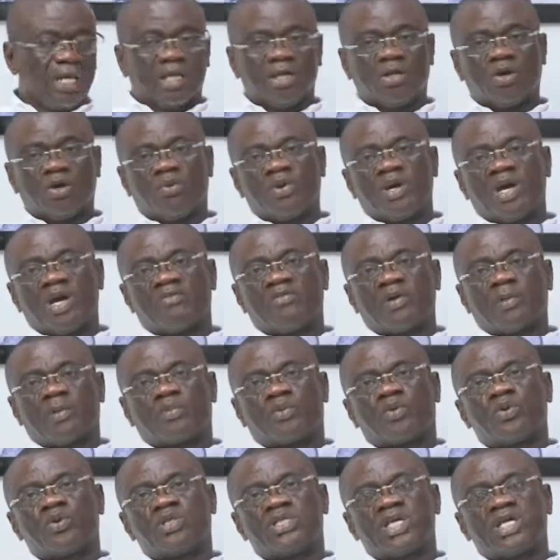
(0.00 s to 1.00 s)
You know, we have a
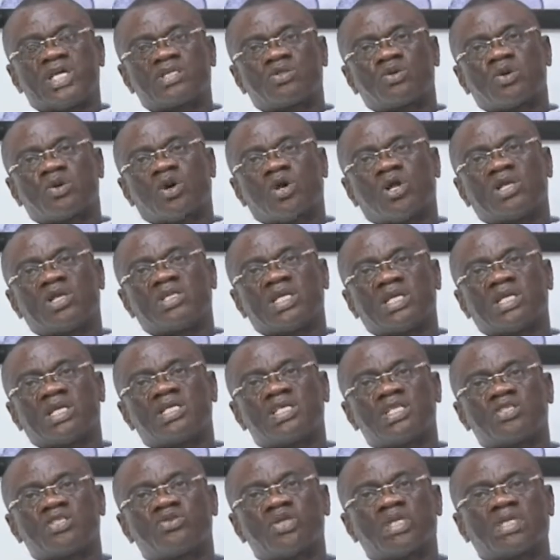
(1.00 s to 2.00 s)
project called the
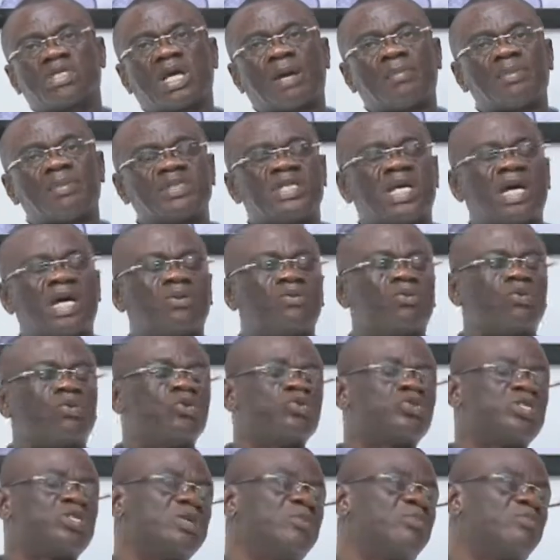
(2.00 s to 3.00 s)
District Capital
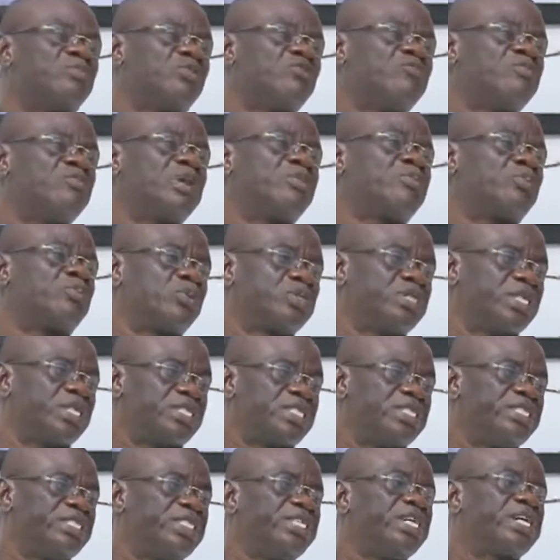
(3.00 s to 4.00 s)
Roads Improvement
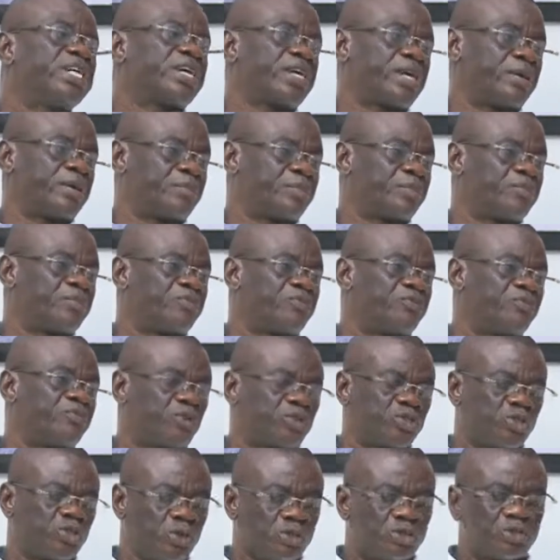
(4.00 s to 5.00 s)
Project, DCREP
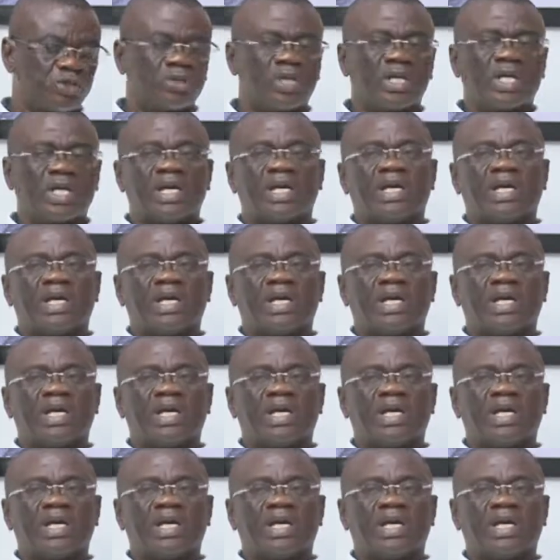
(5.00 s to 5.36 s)
for short.